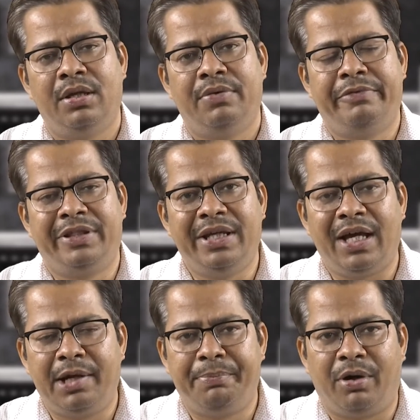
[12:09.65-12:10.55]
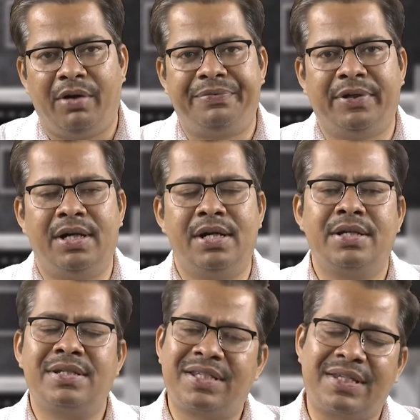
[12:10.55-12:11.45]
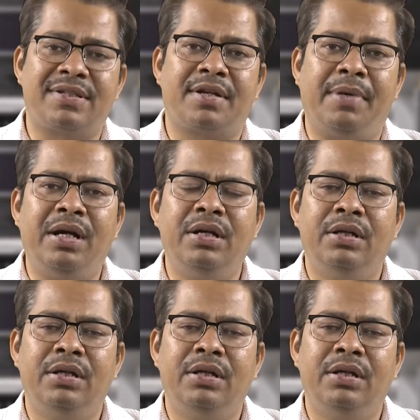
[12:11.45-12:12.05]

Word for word: with the help of uh, Six Sigma